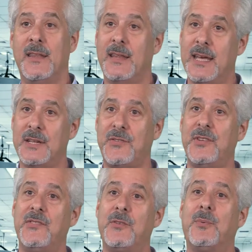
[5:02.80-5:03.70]
The
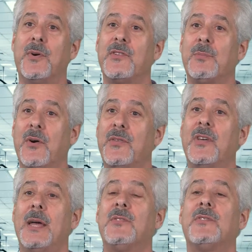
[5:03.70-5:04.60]
NST supports both
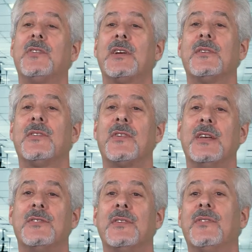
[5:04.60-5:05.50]
types of
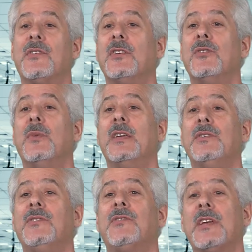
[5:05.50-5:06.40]
synchronization, so you may
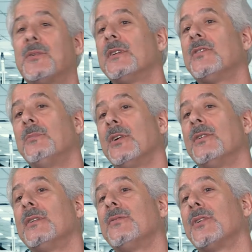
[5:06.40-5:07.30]
use synchronous
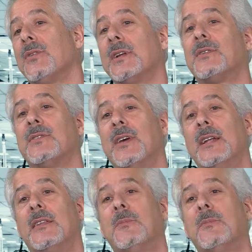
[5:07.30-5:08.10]
mirroring for critical data